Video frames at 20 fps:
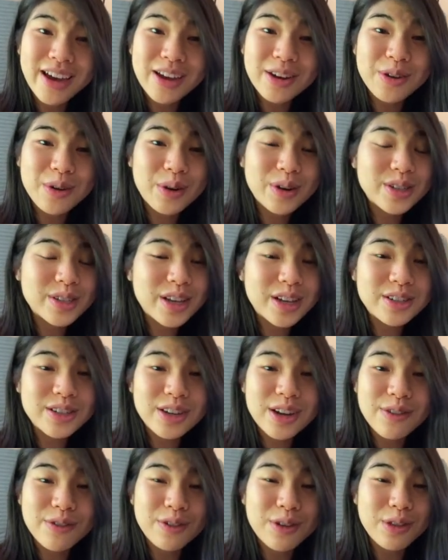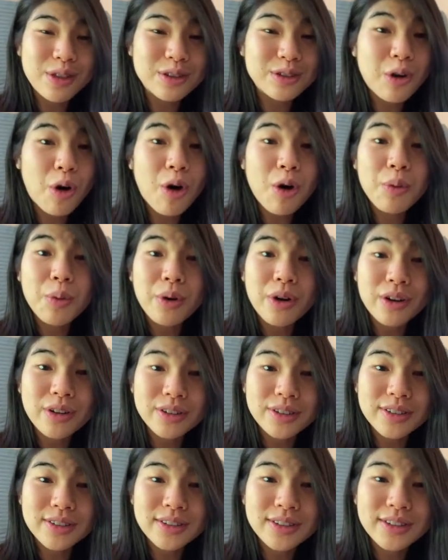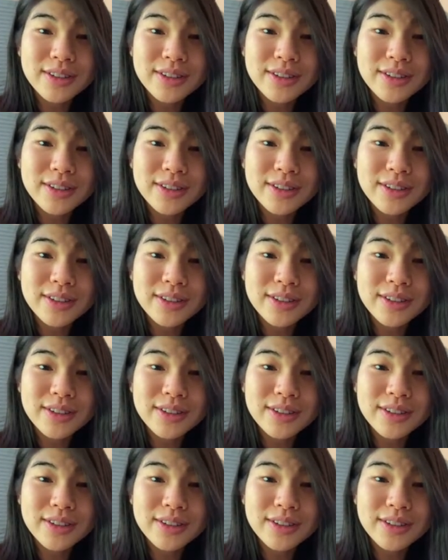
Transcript: And you are such a gift to this whole world.